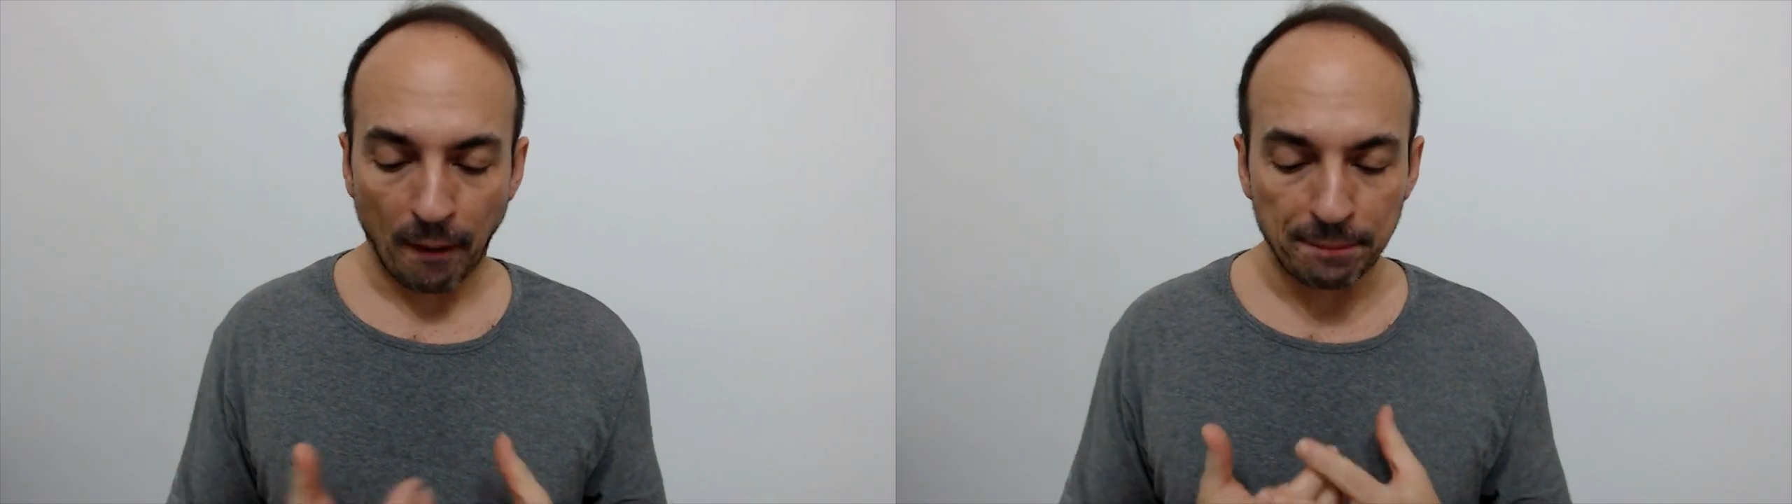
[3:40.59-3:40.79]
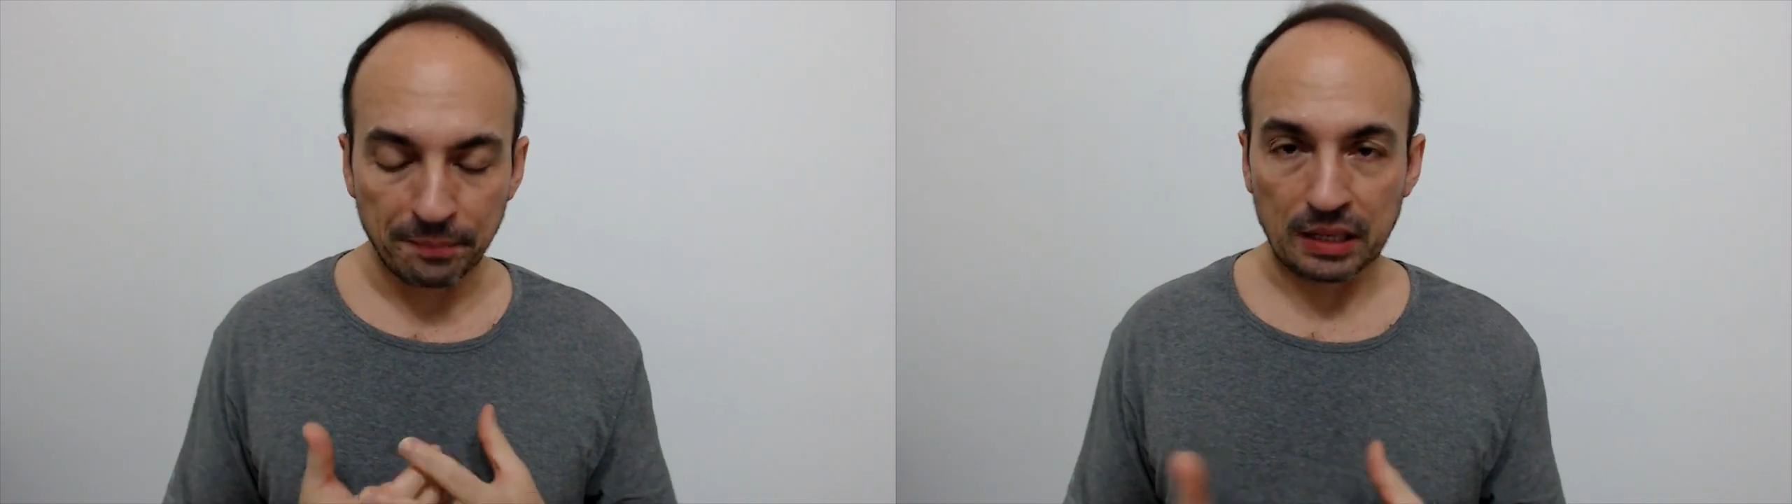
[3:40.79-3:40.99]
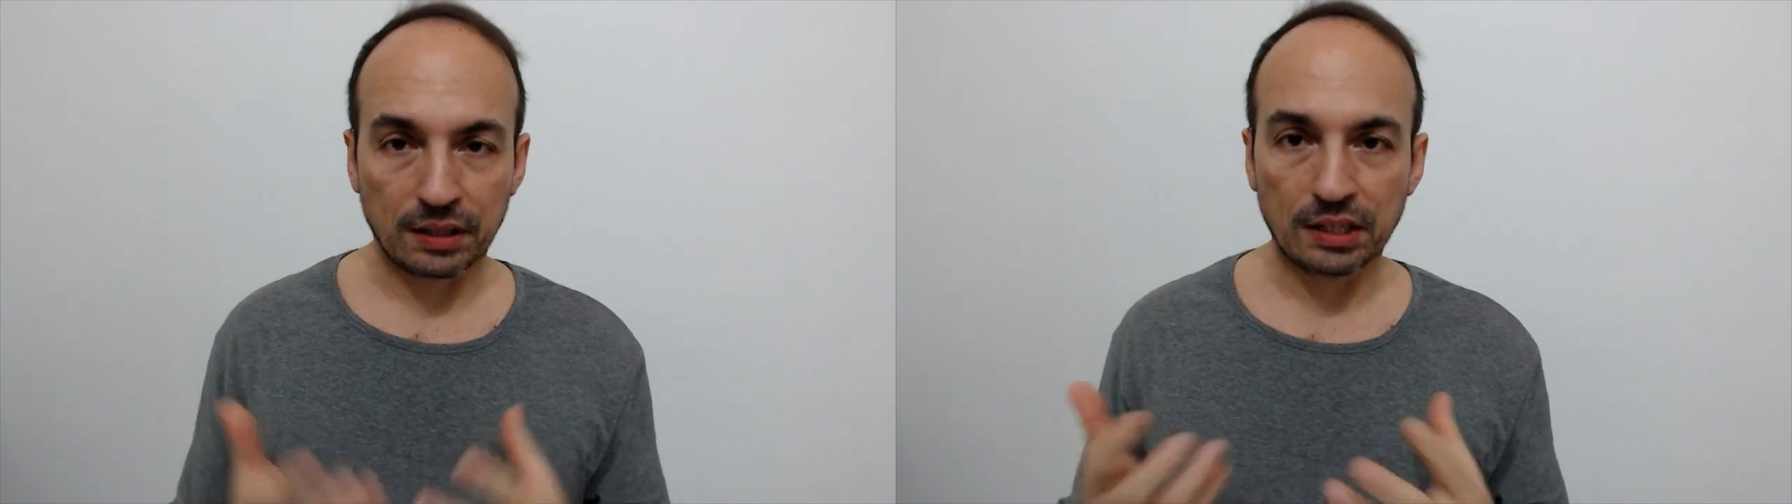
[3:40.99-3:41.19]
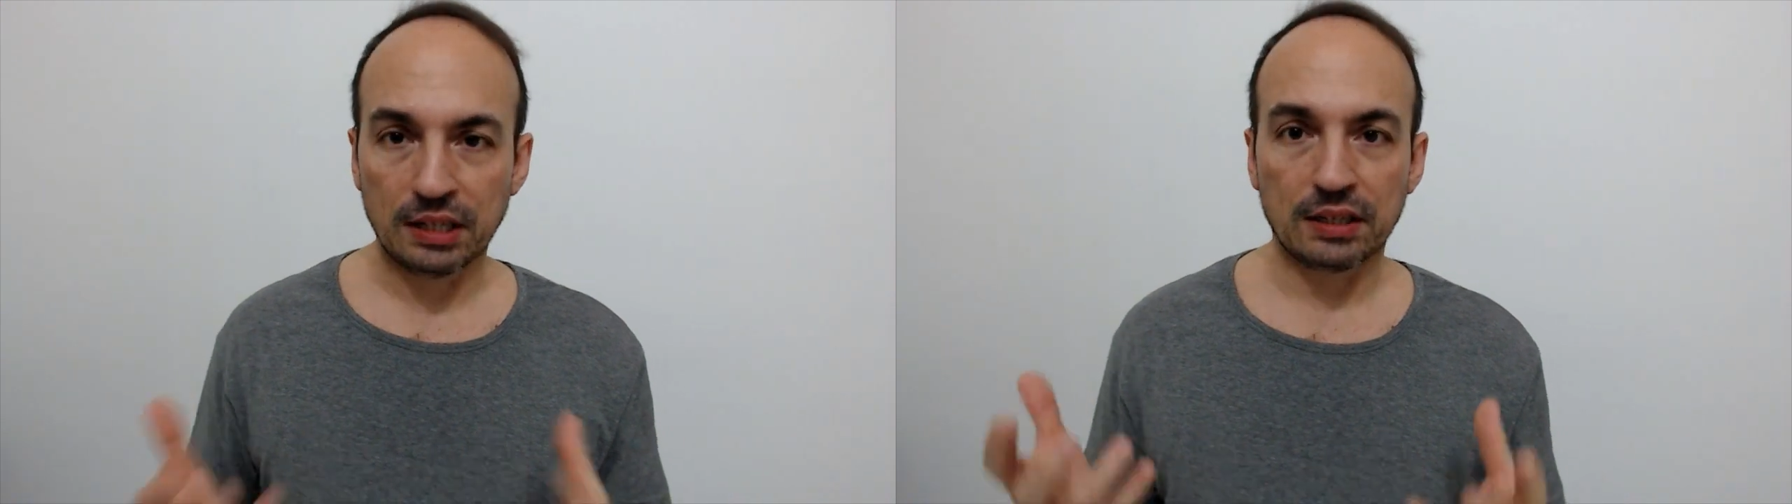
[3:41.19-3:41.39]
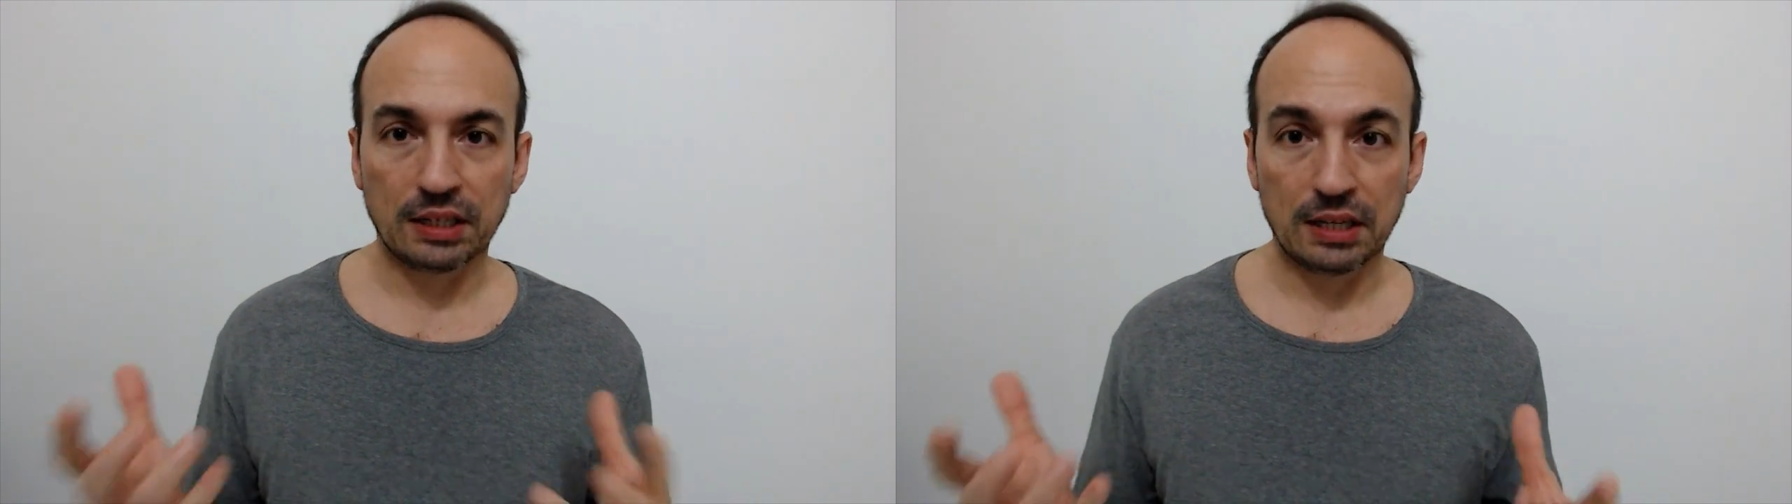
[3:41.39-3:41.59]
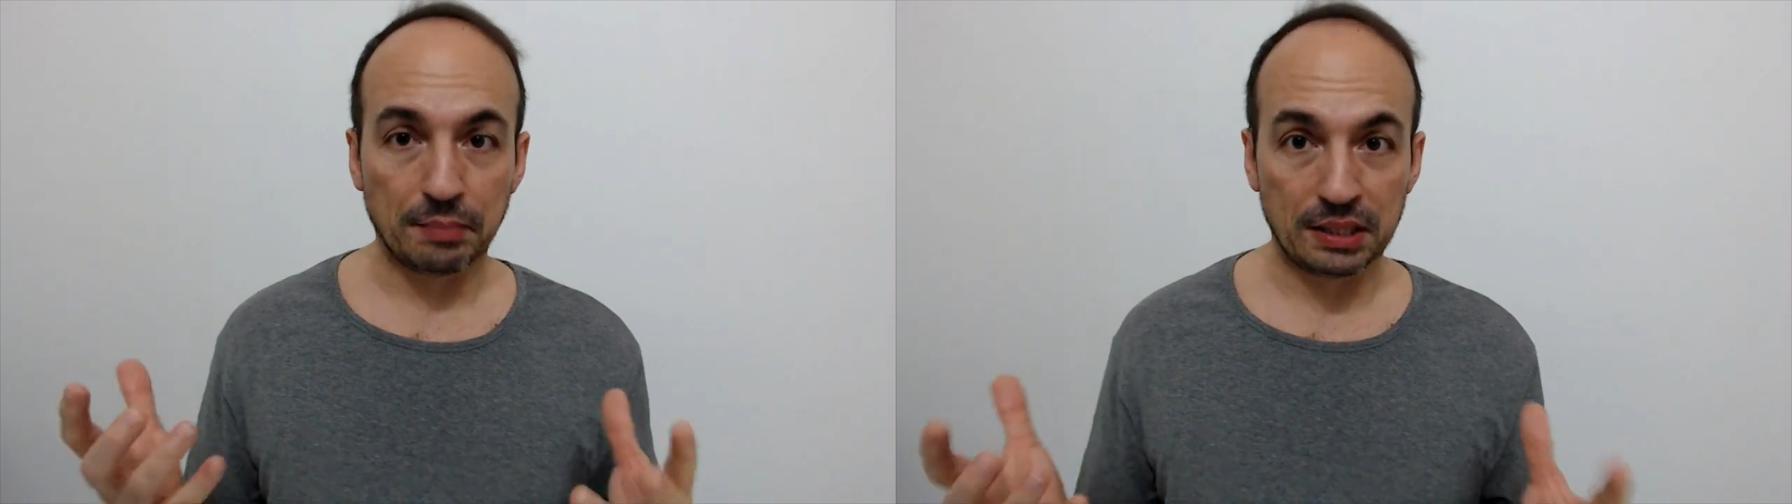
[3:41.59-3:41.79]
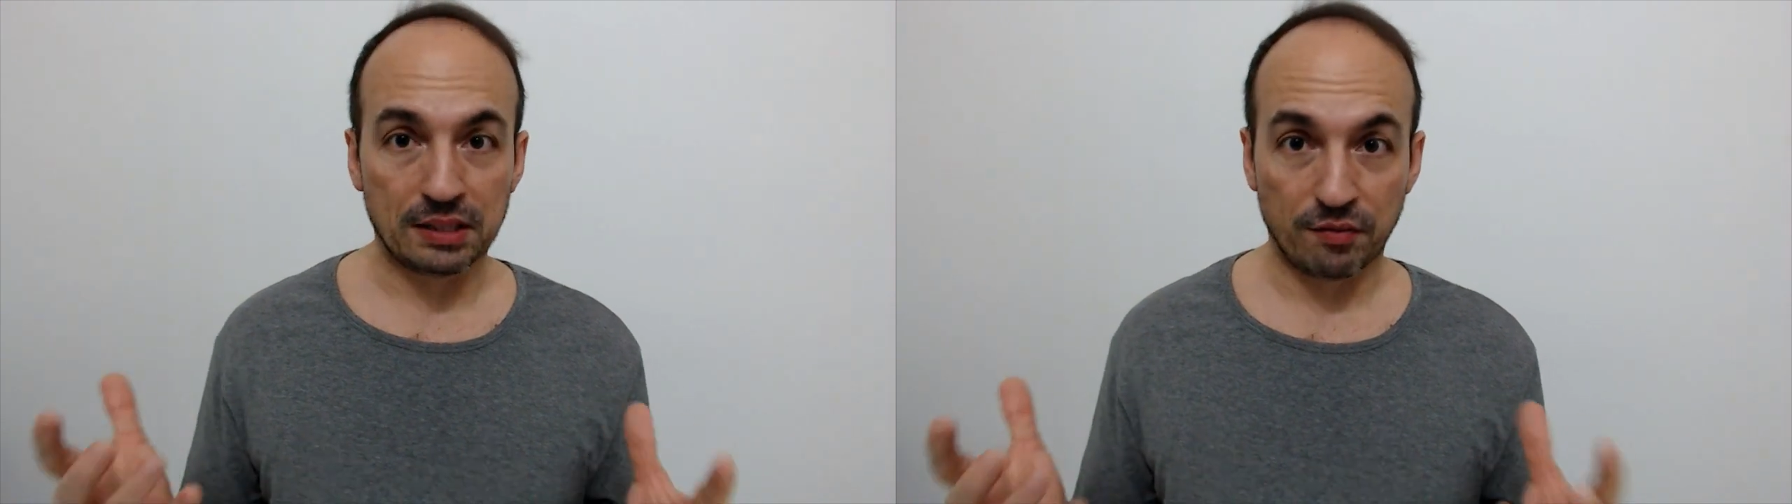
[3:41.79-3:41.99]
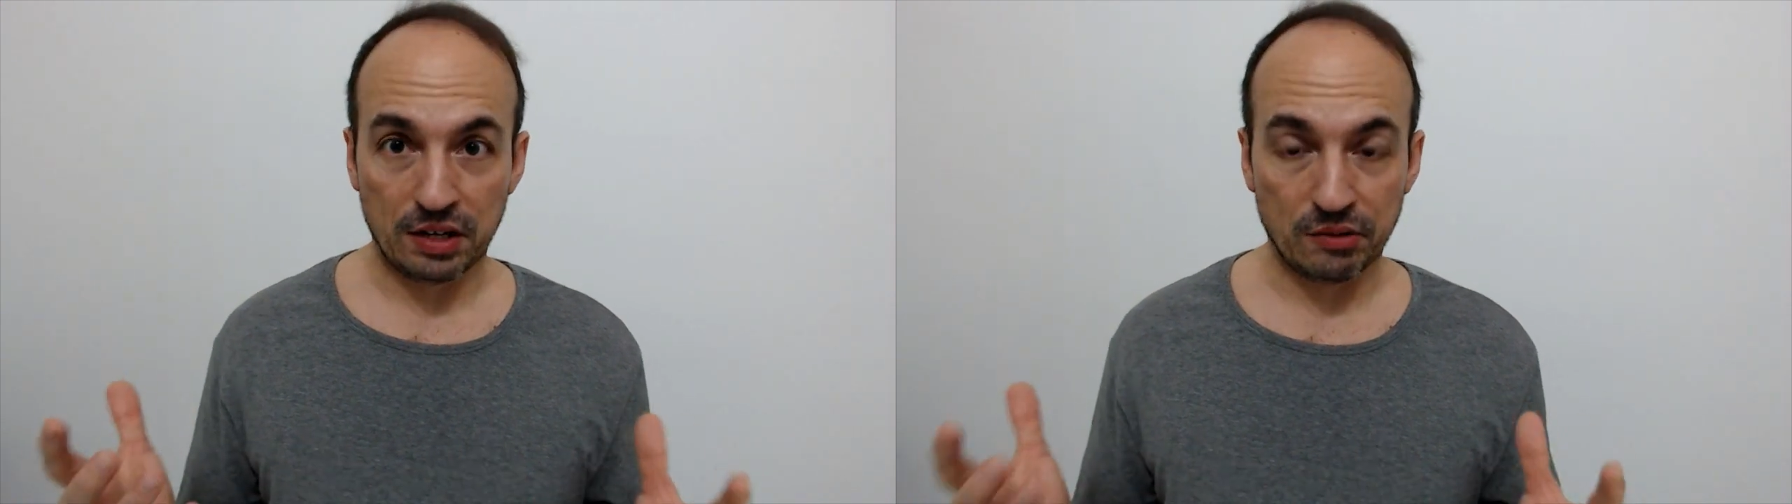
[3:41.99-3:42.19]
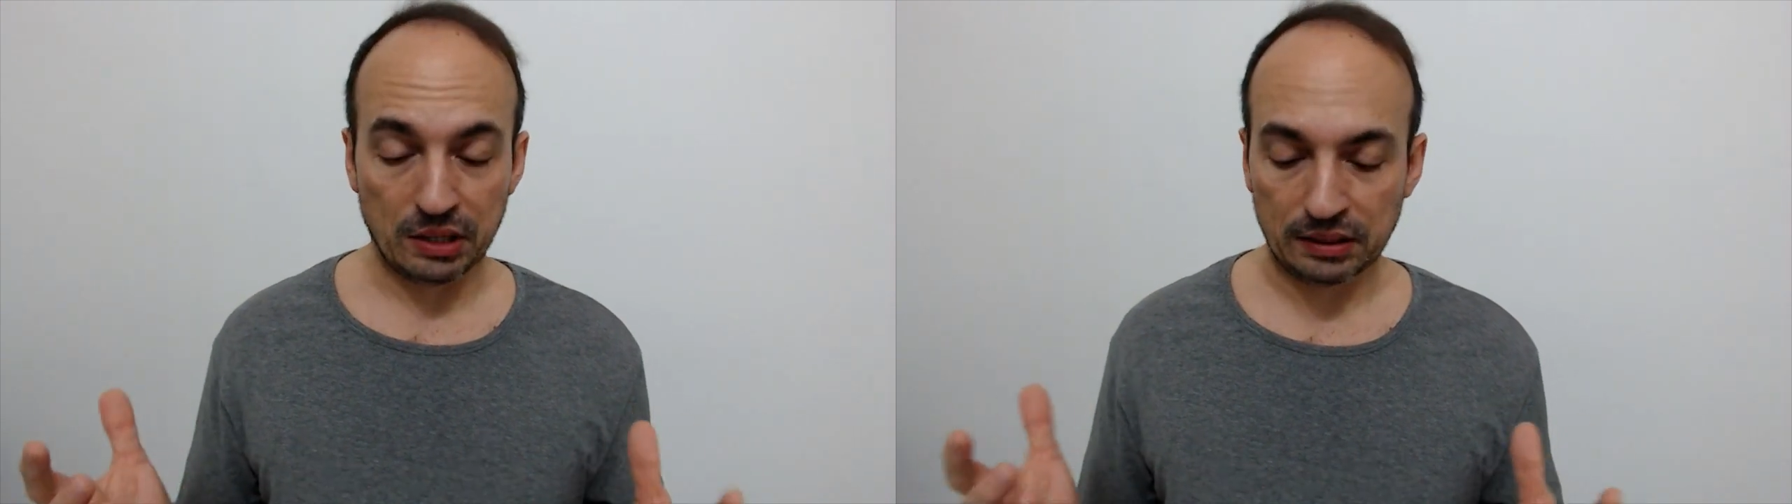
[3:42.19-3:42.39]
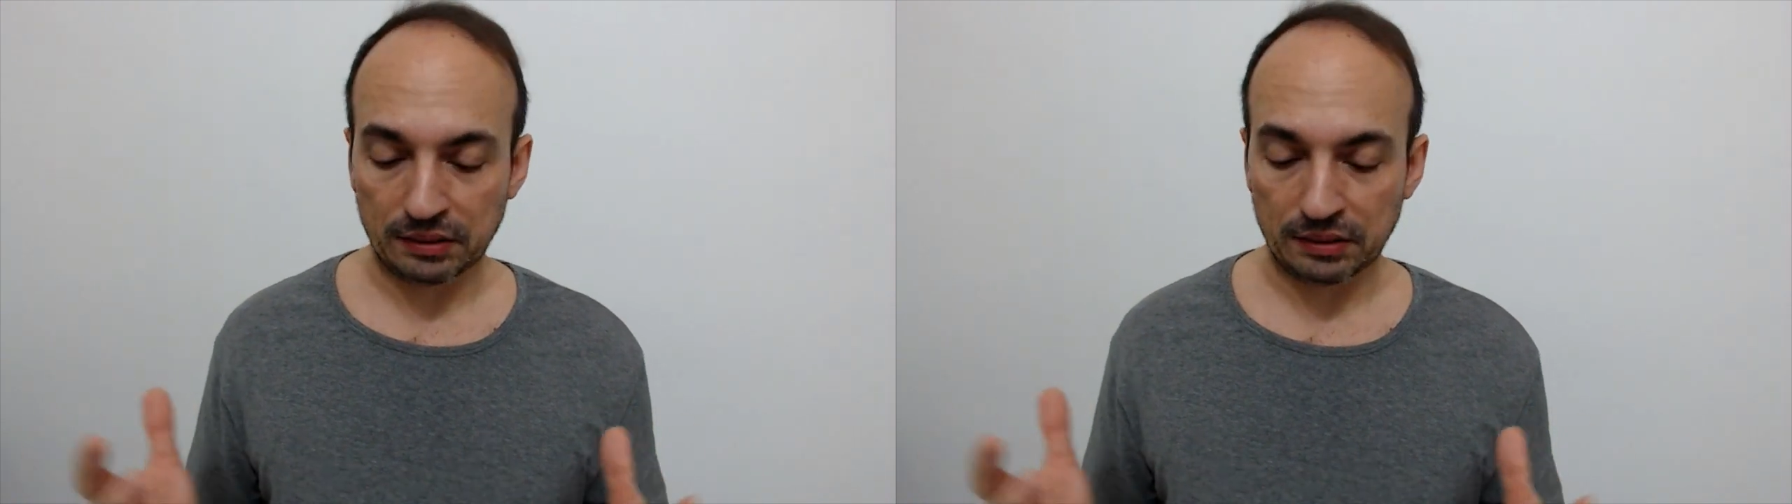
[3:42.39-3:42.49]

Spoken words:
They're really pizza flavored.